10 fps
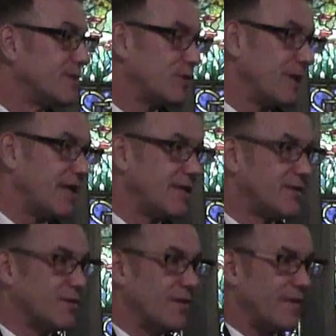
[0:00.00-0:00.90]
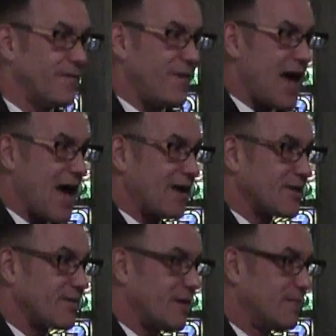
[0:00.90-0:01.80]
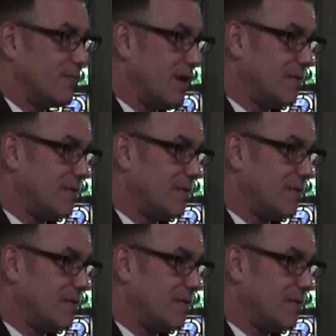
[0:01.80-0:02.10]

so we can sort facts from,